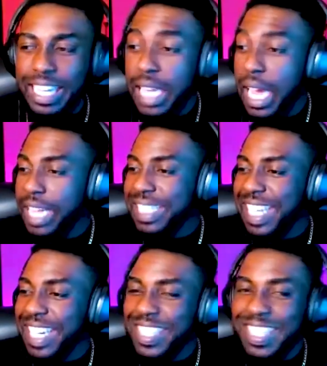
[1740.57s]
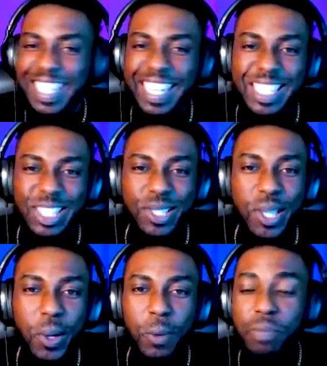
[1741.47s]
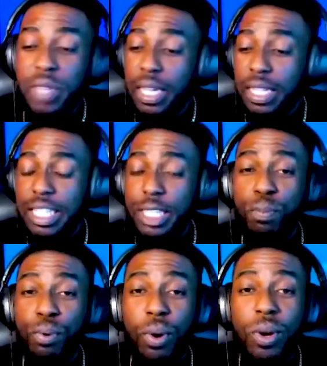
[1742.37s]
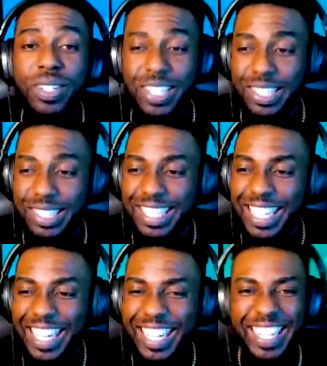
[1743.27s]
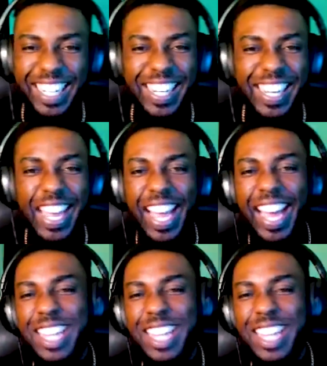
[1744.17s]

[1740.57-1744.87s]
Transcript: yeah, take your seat. So this product are